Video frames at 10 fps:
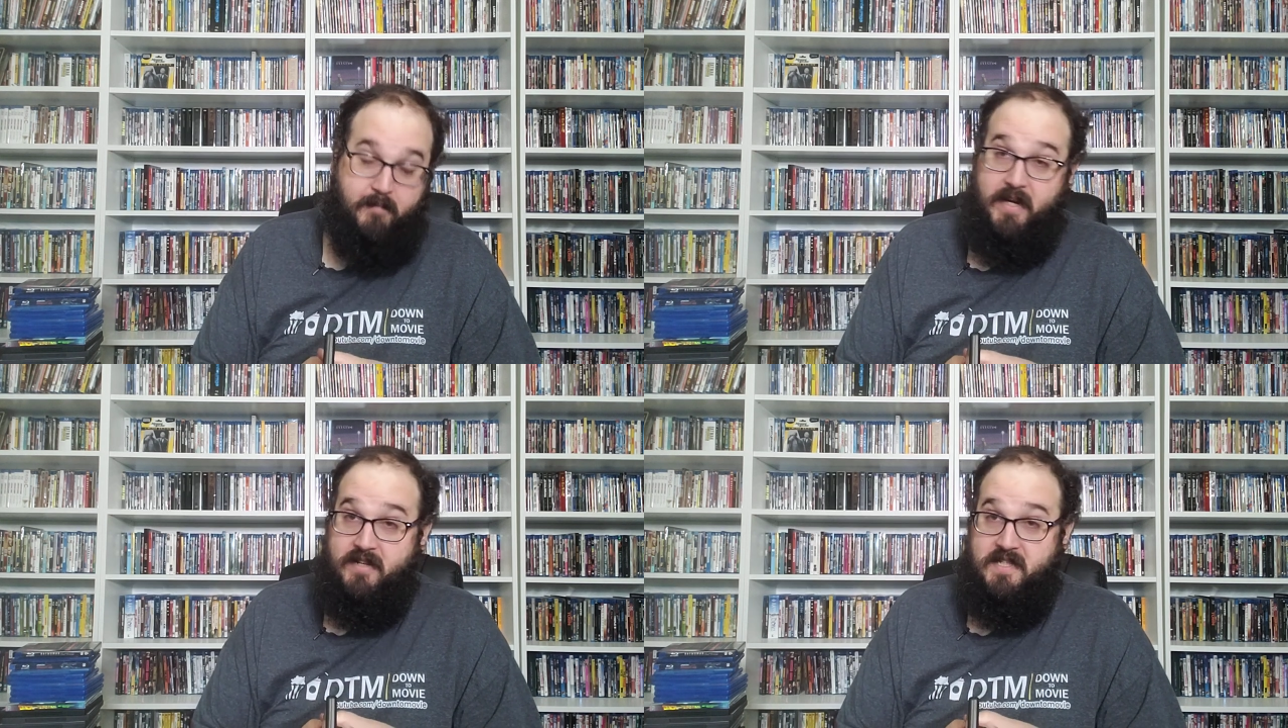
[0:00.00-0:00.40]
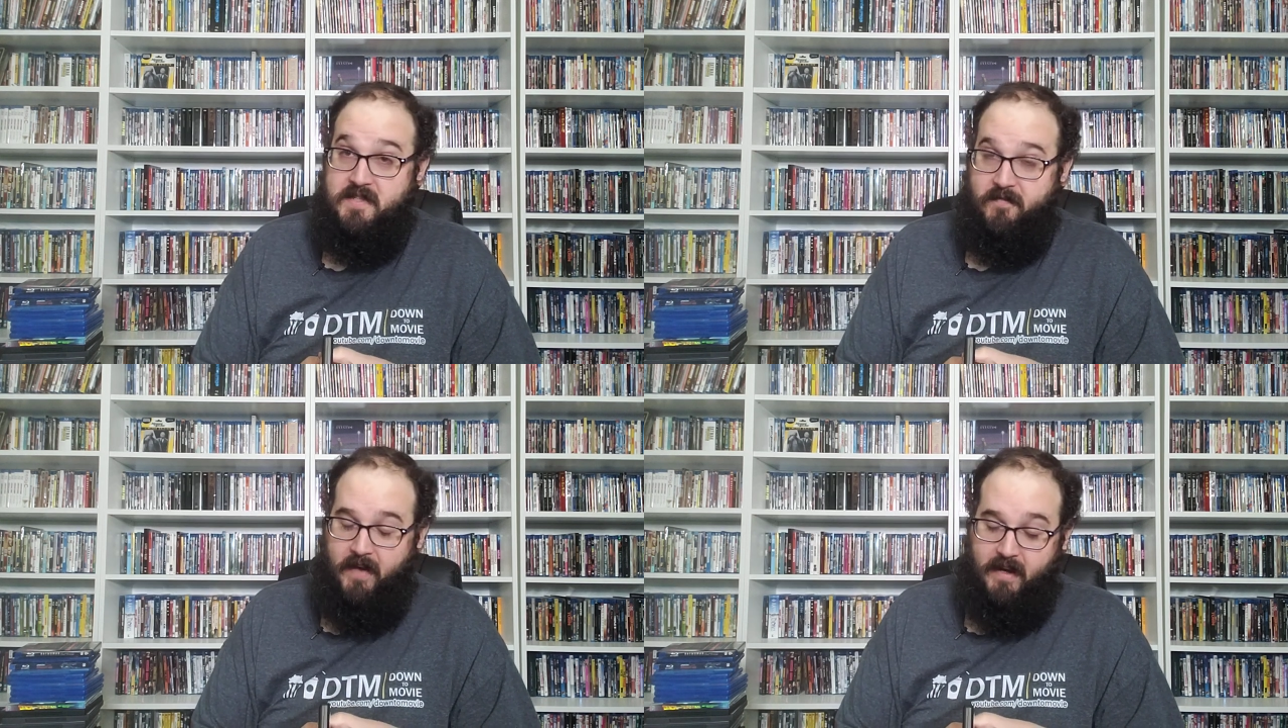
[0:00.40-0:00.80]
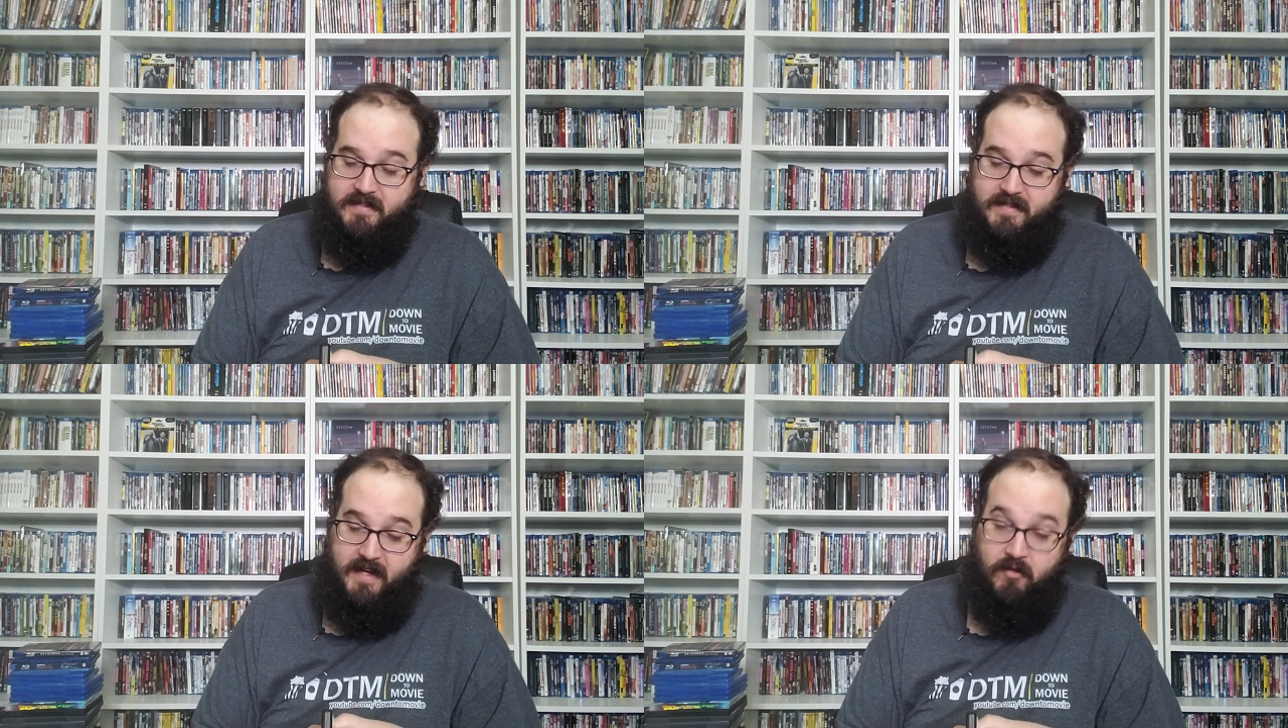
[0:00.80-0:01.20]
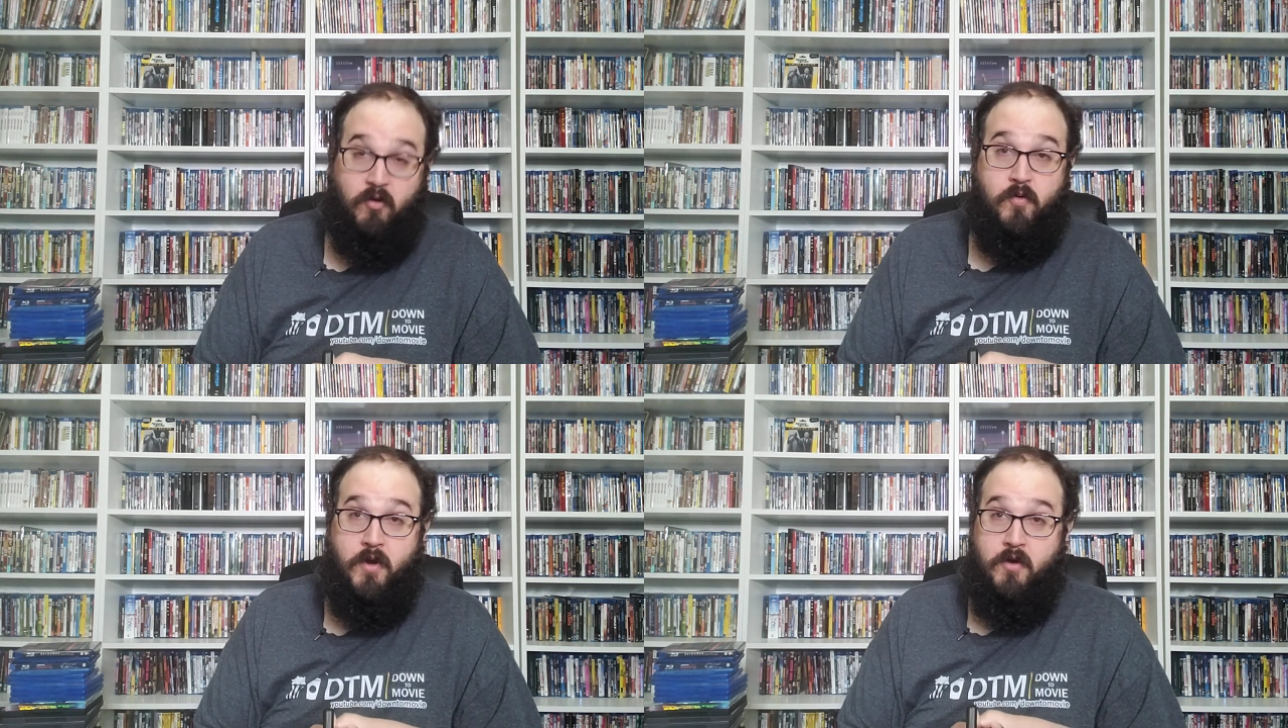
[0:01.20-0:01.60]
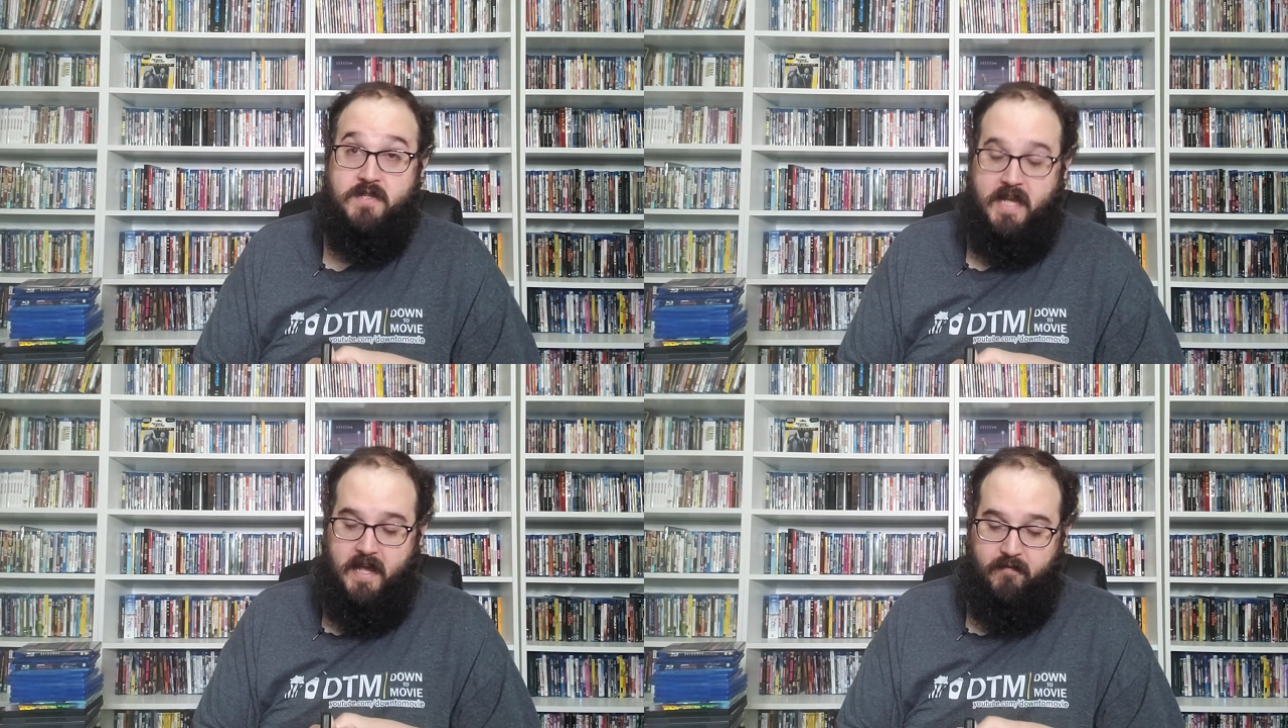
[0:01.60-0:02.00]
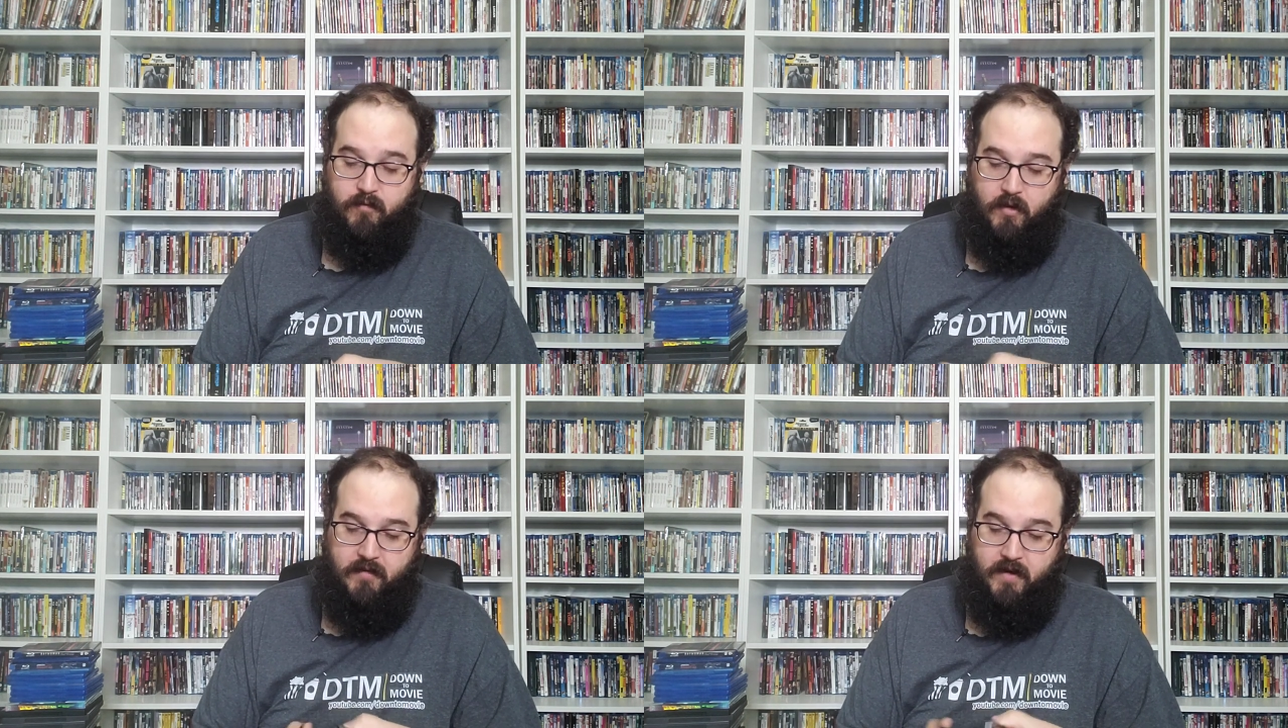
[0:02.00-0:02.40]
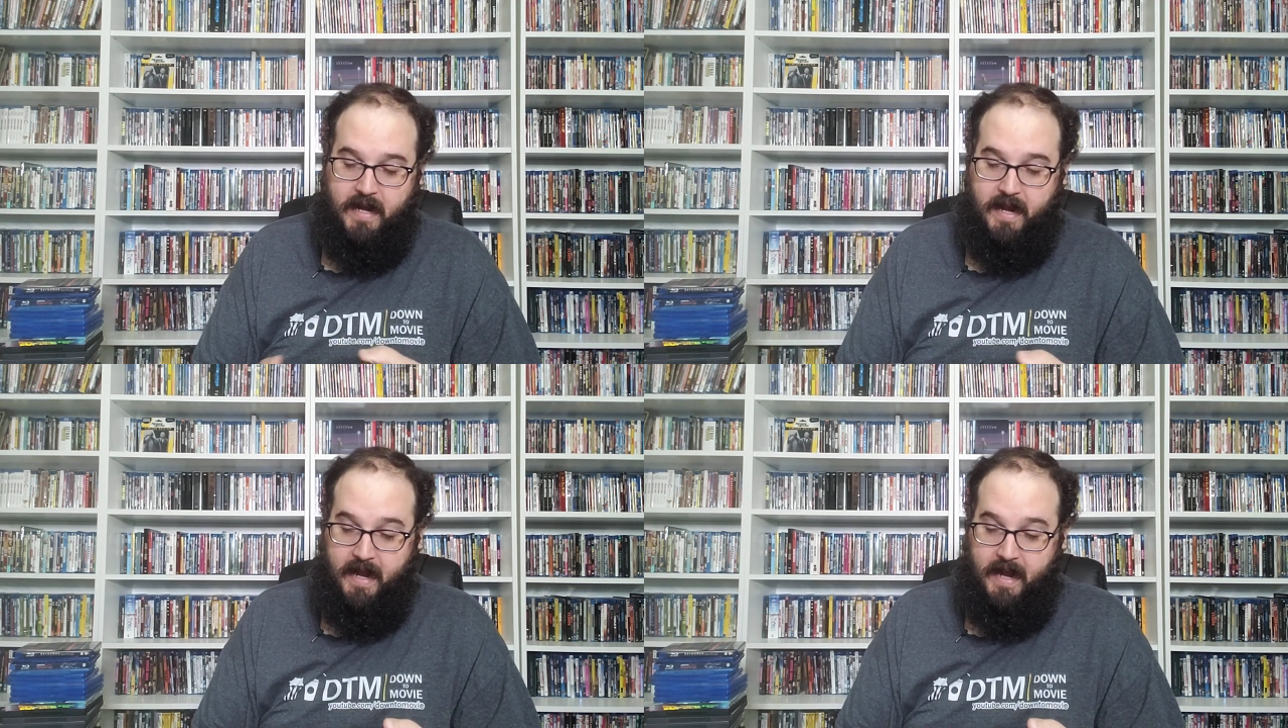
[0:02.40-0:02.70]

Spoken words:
because it's a Fox title, who knows if we'll ever get